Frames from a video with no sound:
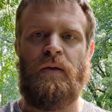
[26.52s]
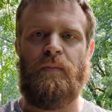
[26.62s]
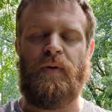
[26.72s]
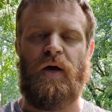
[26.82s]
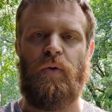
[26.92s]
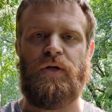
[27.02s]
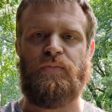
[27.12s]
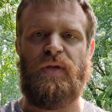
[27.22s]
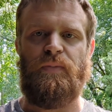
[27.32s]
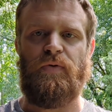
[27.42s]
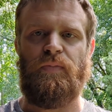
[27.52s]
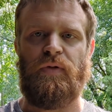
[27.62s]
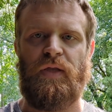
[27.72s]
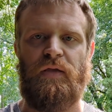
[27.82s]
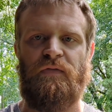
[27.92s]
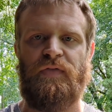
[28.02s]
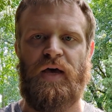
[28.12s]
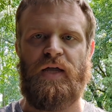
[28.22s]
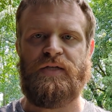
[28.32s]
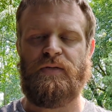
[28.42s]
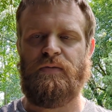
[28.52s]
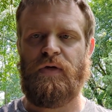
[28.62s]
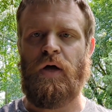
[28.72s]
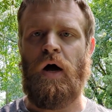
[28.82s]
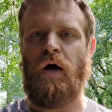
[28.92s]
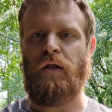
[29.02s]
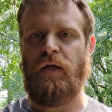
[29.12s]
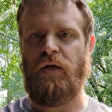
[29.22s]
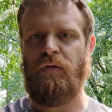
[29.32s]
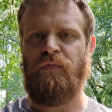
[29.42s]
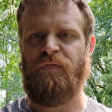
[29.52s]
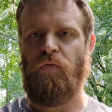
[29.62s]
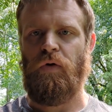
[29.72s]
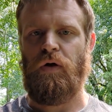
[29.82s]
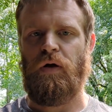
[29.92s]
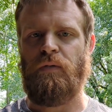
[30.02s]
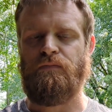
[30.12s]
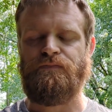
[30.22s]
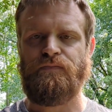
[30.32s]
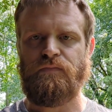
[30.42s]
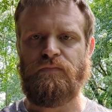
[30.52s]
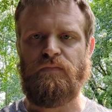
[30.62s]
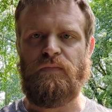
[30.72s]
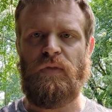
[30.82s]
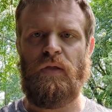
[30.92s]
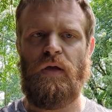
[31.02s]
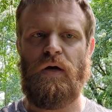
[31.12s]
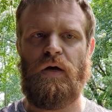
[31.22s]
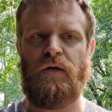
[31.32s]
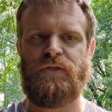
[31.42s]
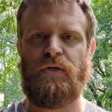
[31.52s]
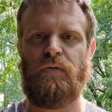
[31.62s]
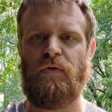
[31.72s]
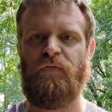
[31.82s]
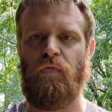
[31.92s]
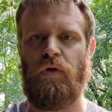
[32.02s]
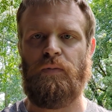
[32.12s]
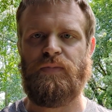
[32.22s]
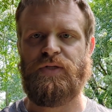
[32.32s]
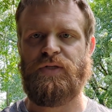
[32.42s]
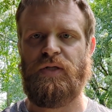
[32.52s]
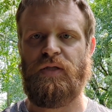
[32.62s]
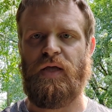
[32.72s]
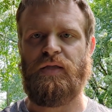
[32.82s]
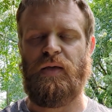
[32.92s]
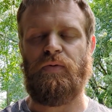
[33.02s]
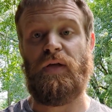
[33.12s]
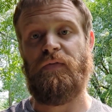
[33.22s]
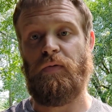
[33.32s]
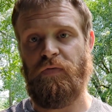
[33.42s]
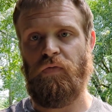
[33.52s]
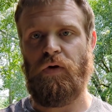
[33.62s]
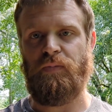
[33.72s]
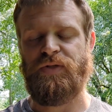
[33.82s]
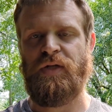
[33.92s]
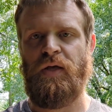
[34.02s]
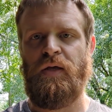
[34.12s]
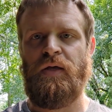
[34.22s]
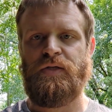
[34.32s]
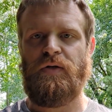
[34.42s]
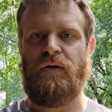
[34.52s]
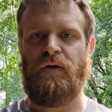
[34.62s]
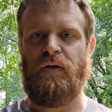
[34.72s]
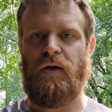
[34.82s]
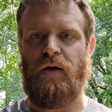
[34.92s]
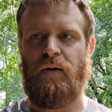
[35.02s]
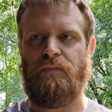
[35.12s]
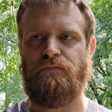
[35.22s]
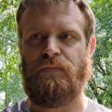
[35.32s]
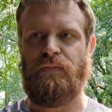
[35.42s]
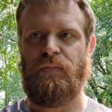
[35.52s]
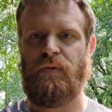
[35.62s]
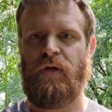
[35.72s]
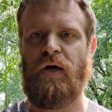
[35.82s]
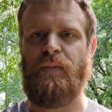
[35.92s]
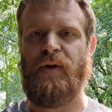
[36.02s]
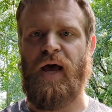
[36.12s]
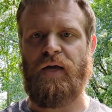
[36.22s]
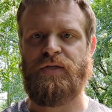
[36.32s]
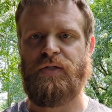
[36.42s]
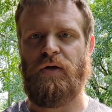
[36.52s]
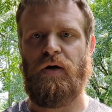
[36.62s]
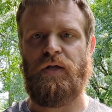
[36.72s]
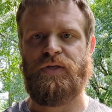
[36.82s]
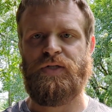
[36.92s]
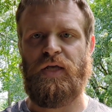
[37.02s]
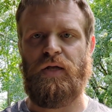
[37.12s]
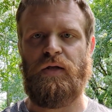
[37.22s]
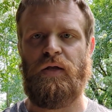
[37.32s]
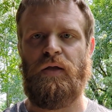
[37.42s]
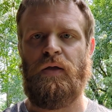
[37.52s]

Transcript: by which people believe that calling for uh, certain reforms that they believe are reforms, certain um, cutbacks on a sin